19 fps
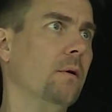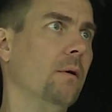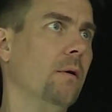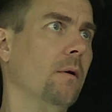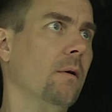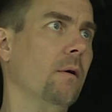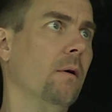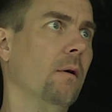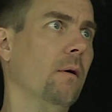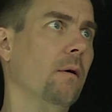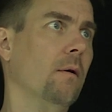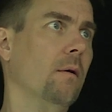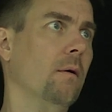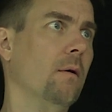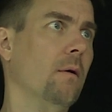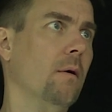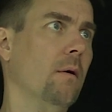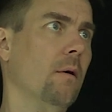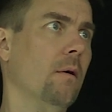
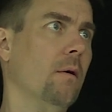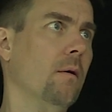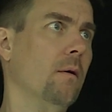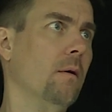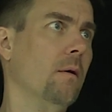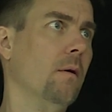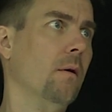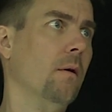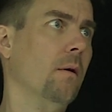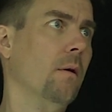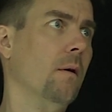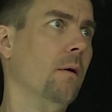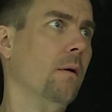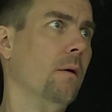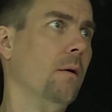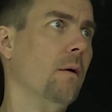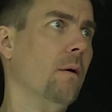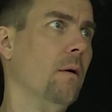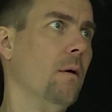
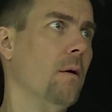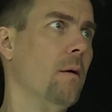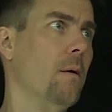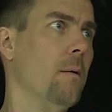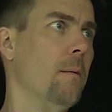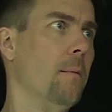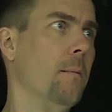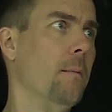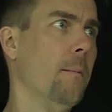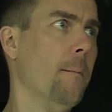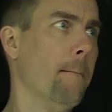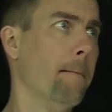Nobody speaks.